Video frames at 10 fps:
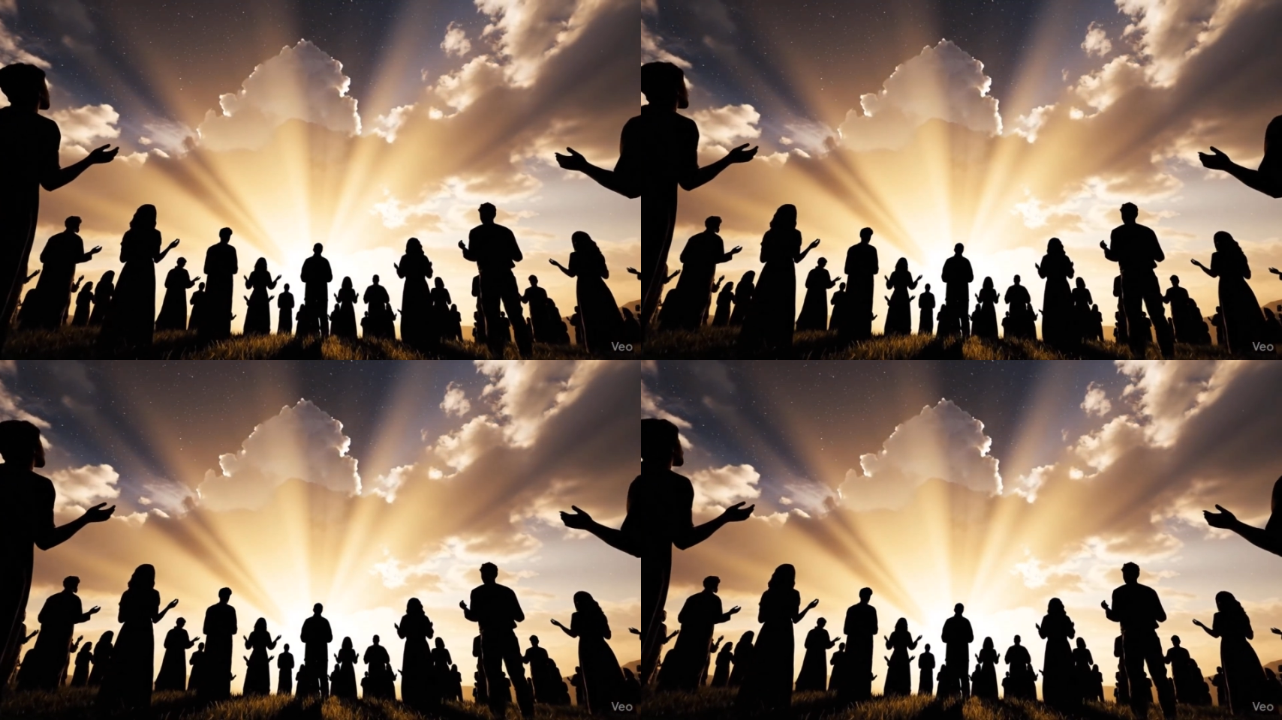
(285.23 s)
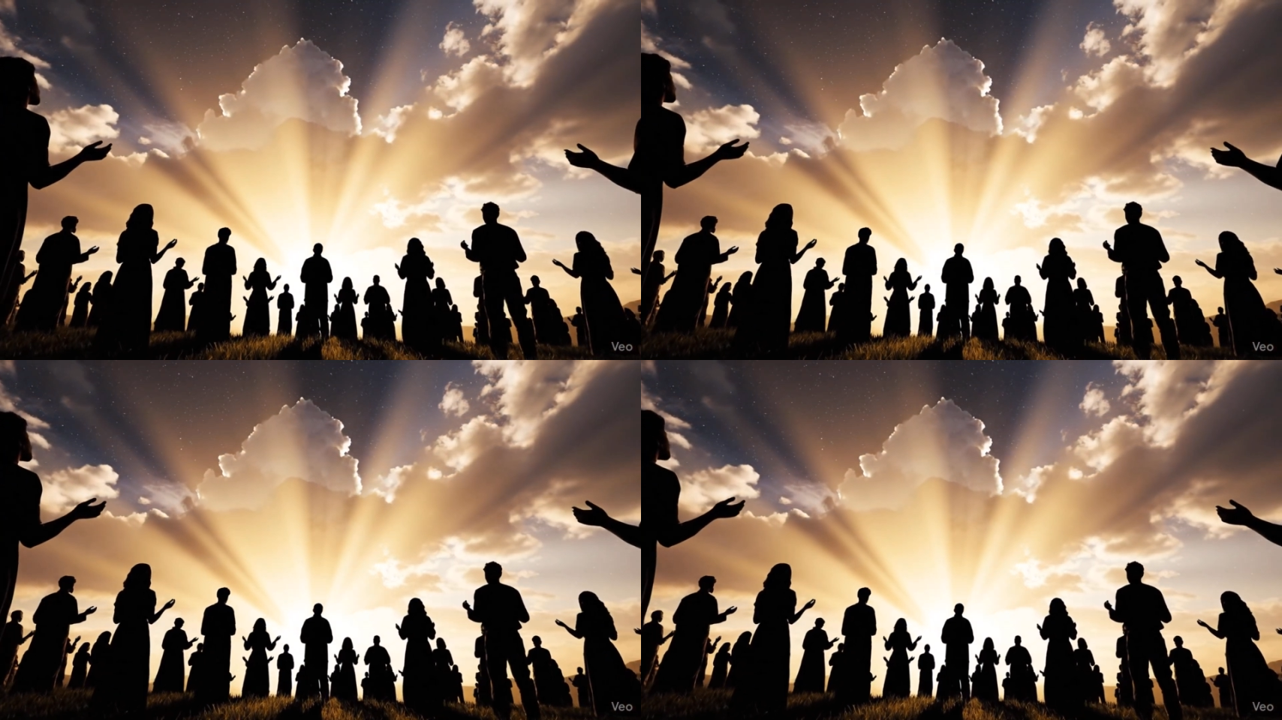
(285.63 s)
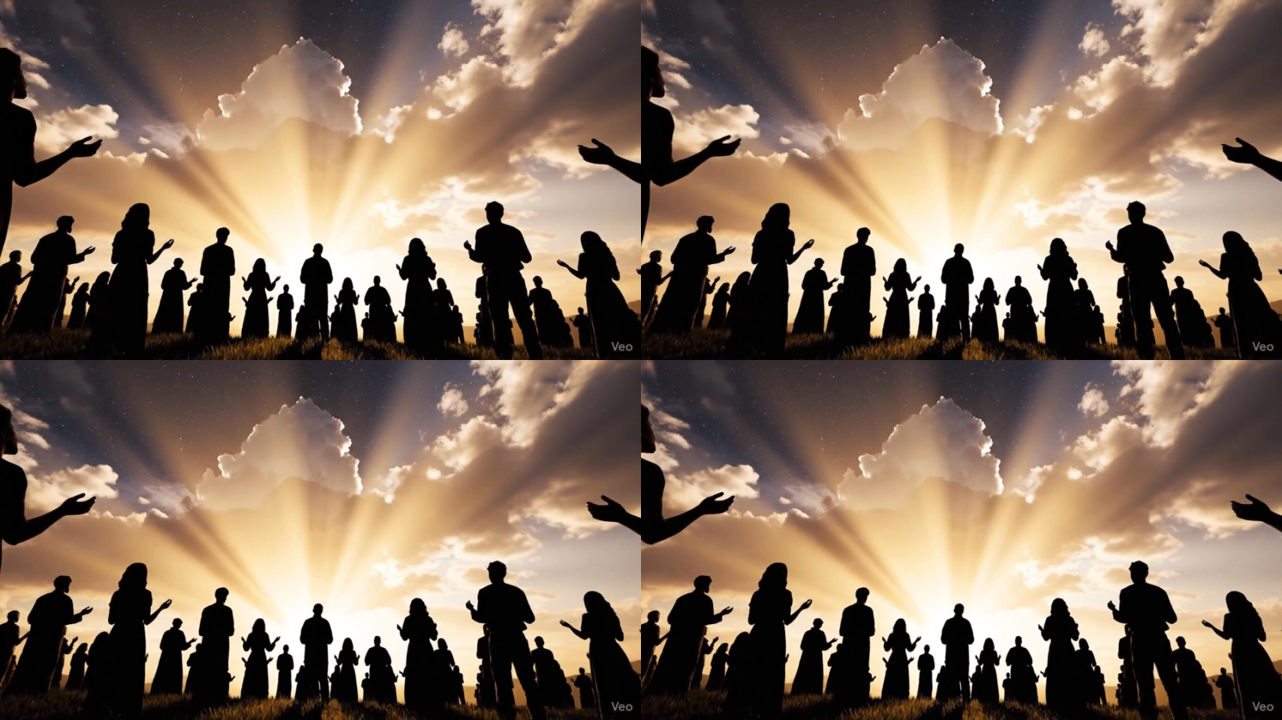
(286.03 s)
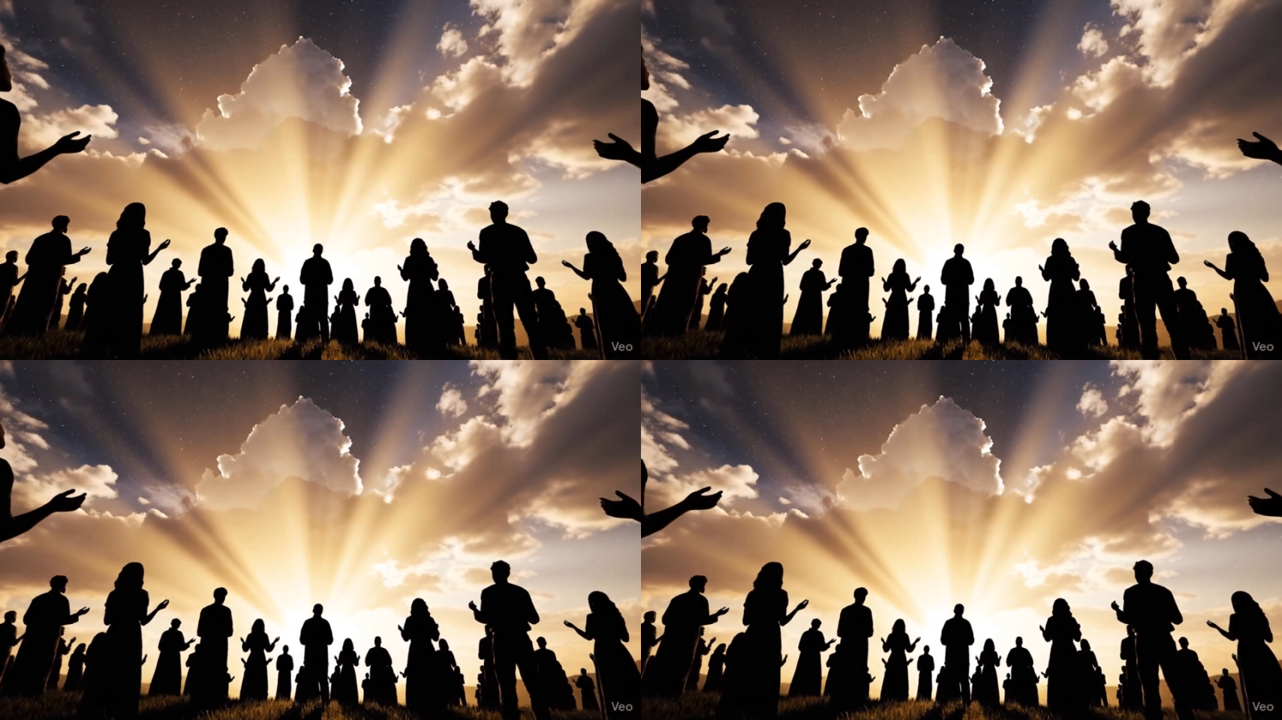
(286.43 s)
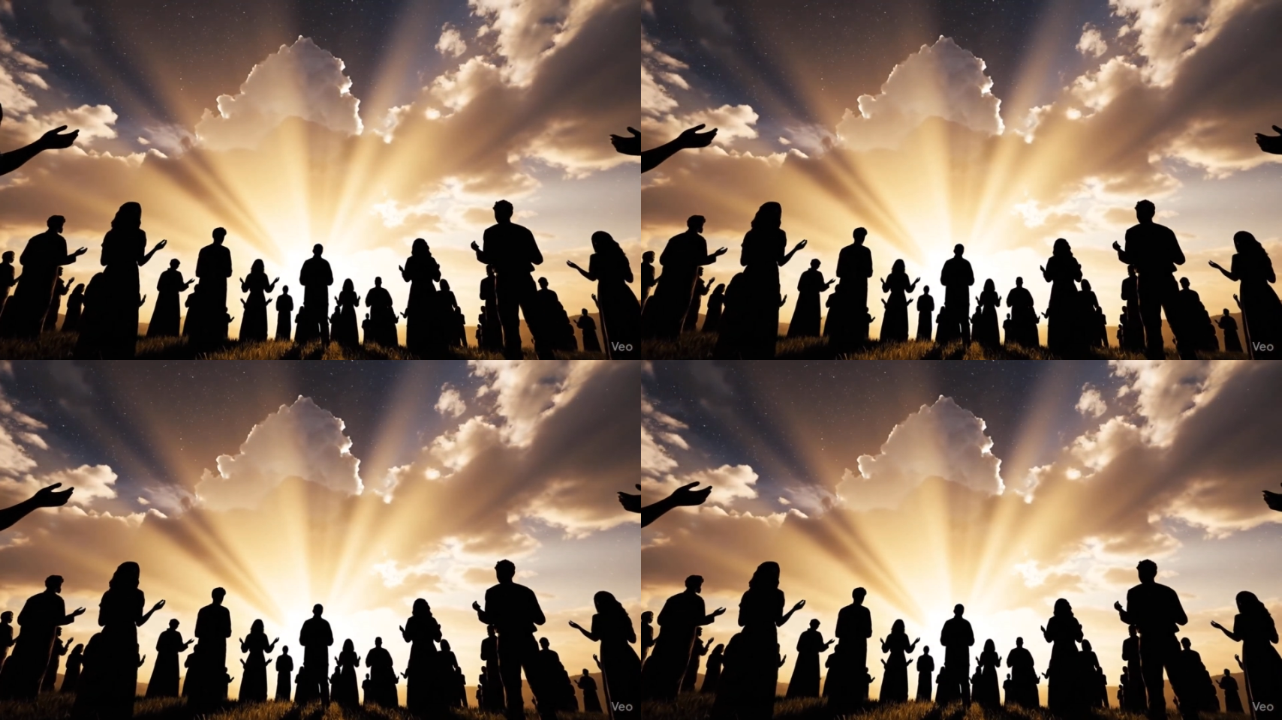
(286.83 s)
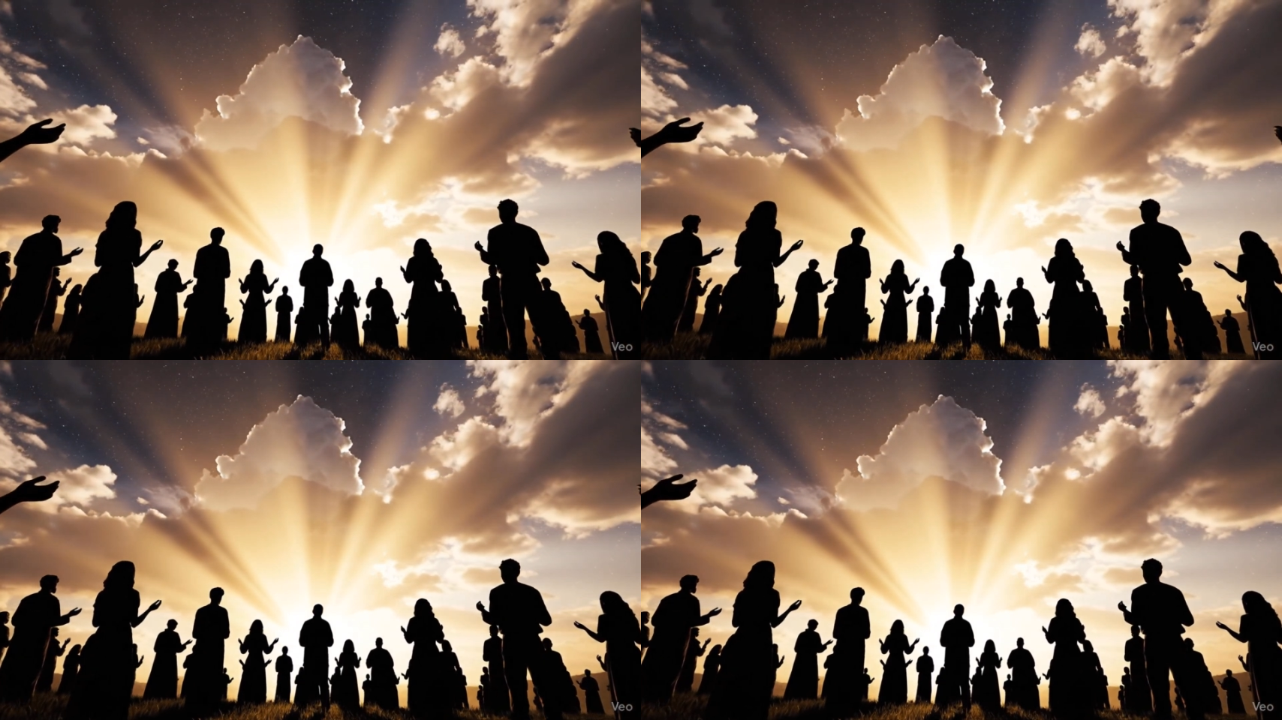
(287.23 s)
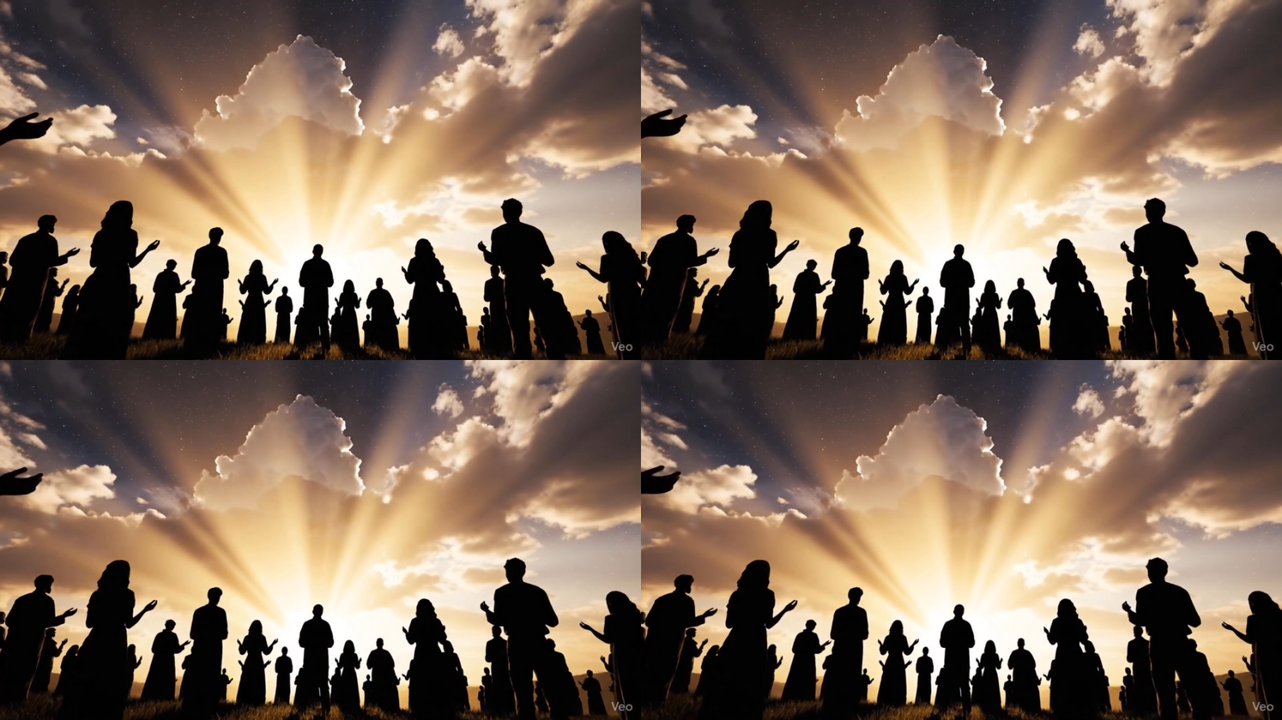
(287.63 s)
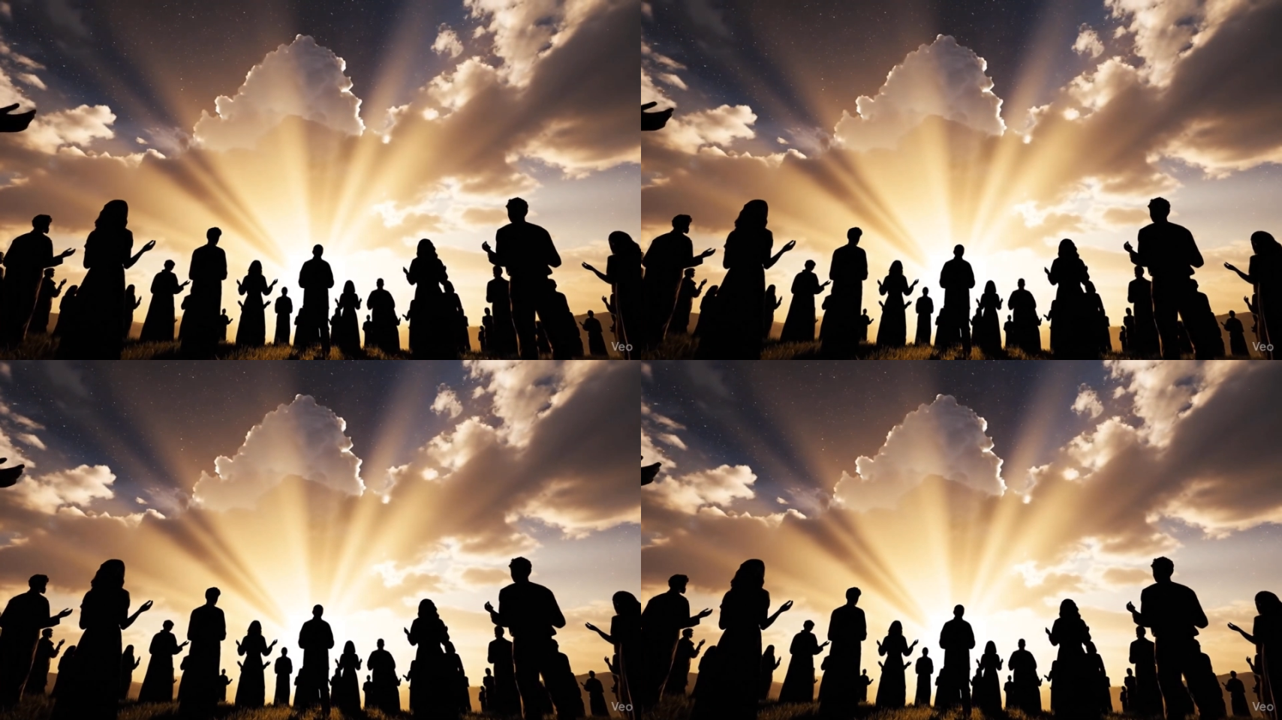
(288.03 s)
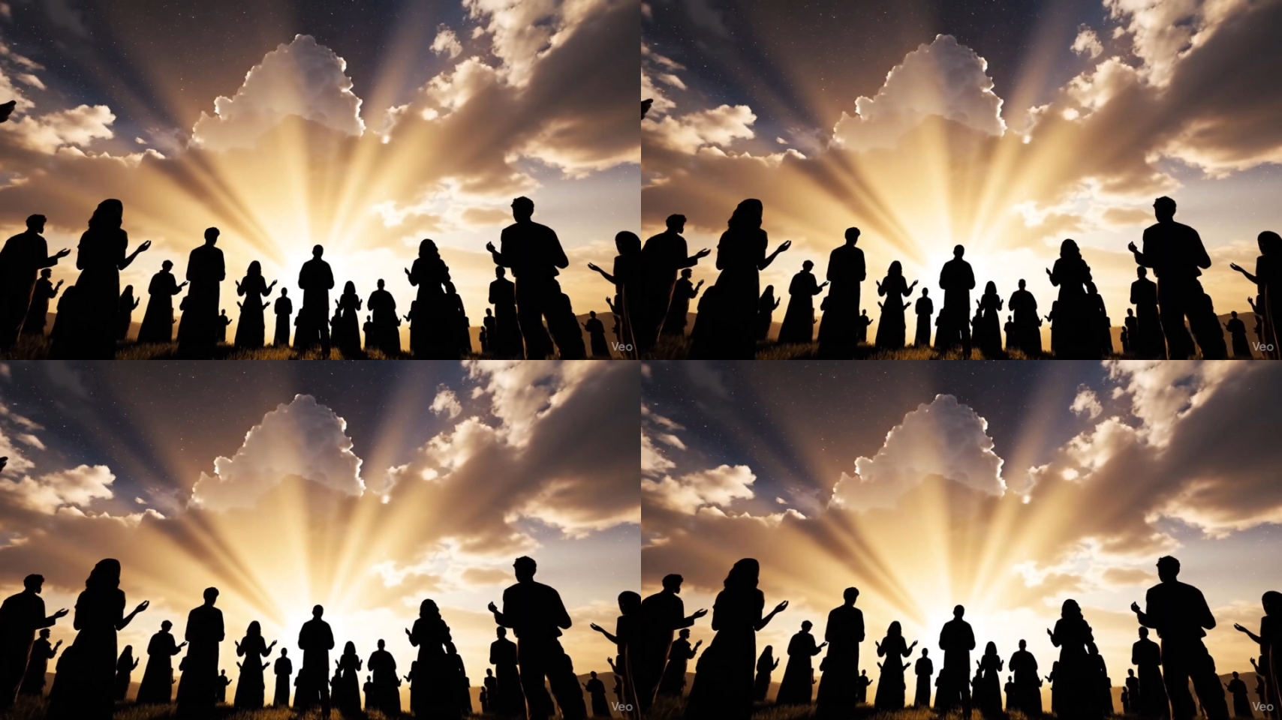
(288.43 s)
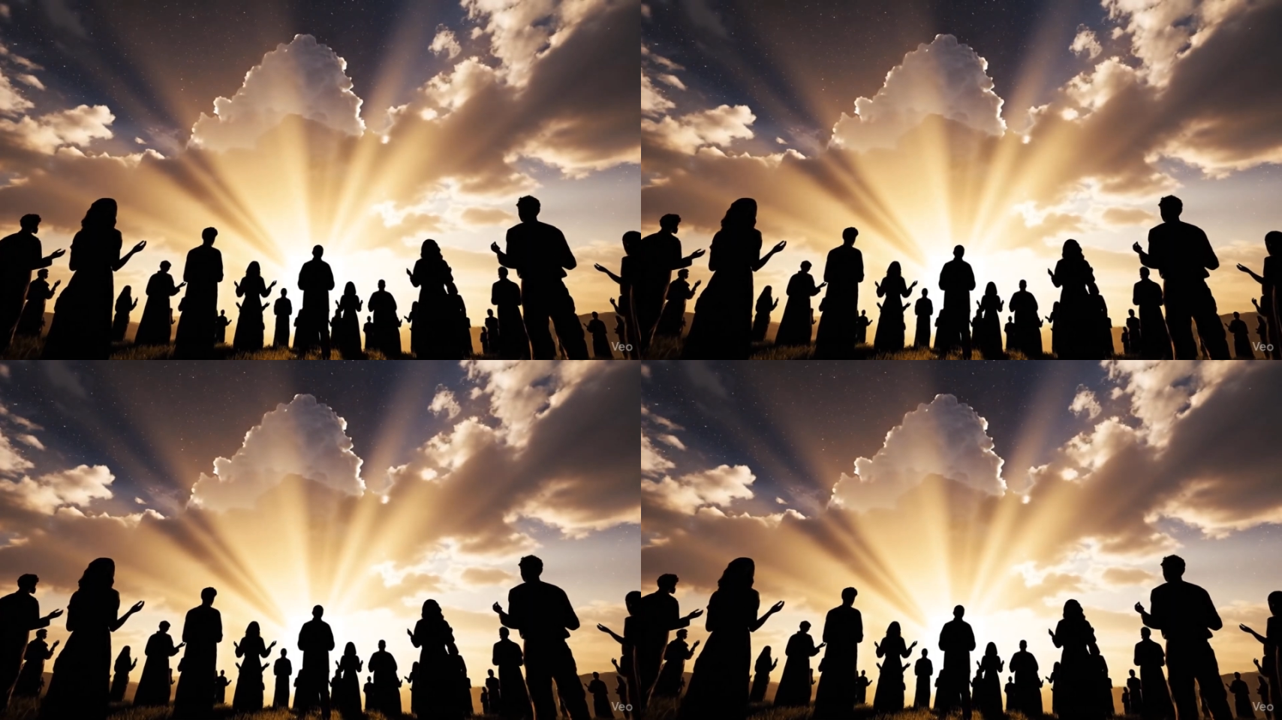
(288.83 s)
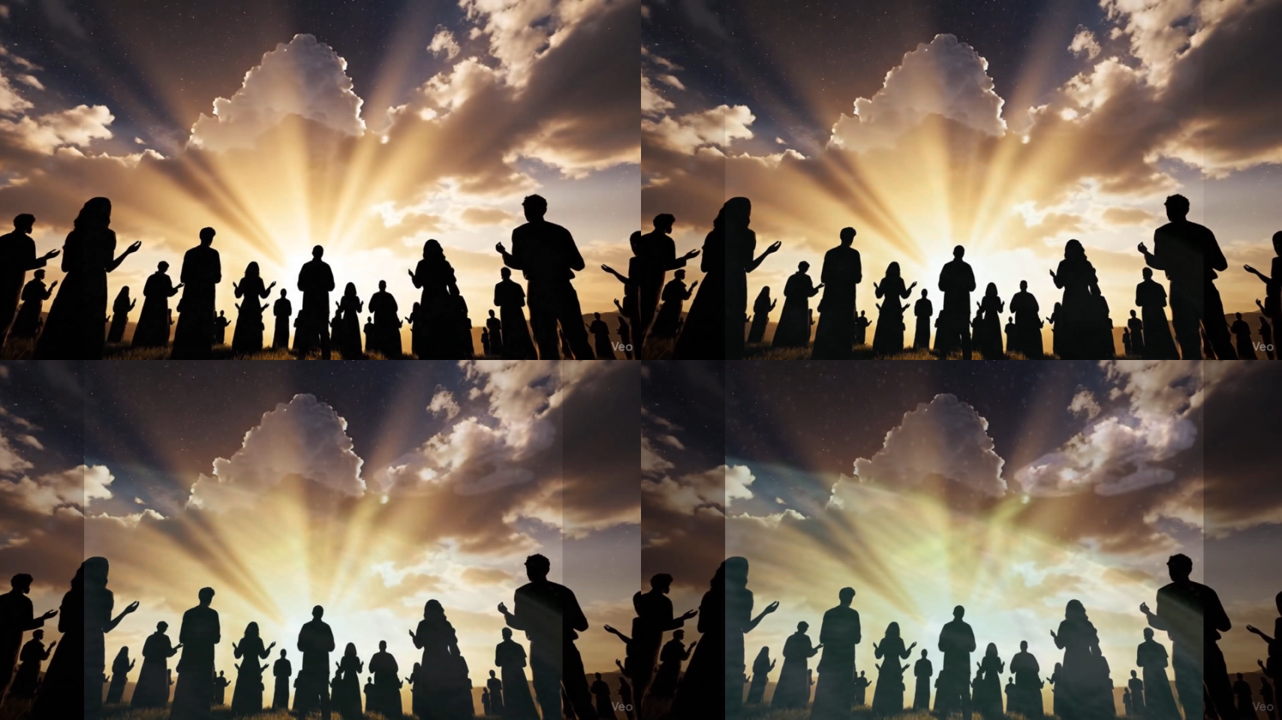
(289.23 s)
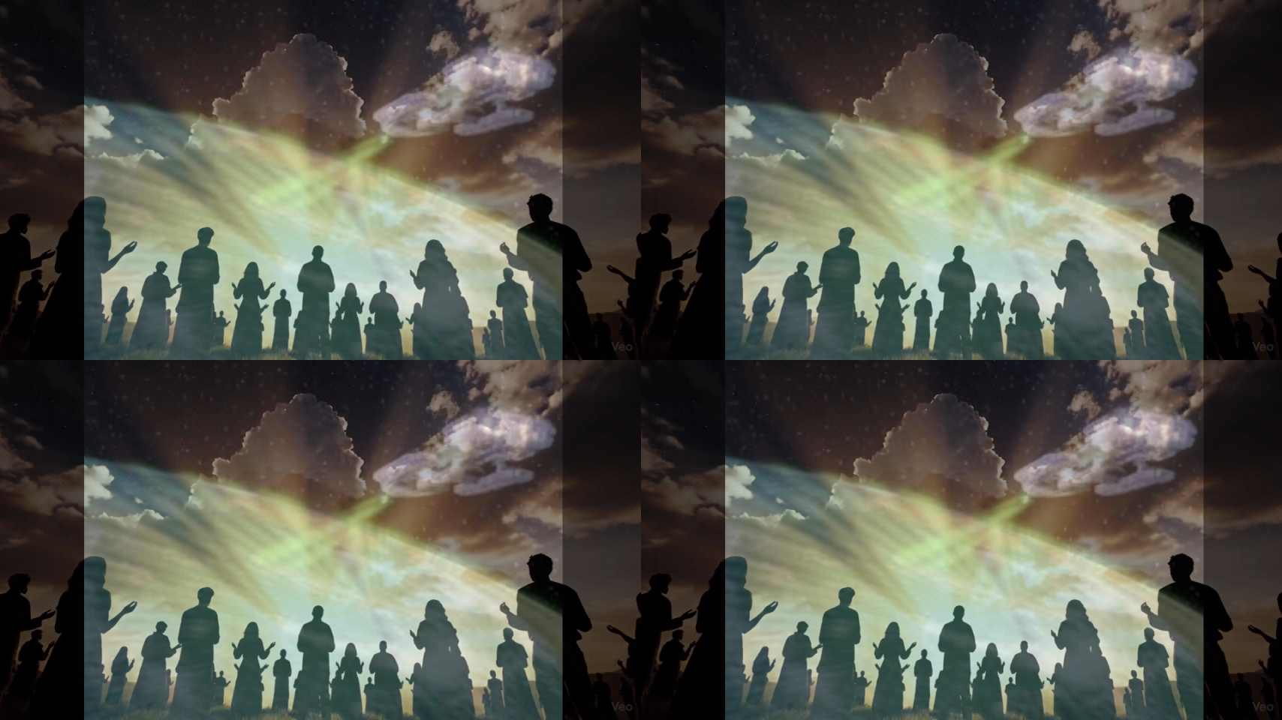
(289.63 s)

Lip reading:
[unreadable: no face in view]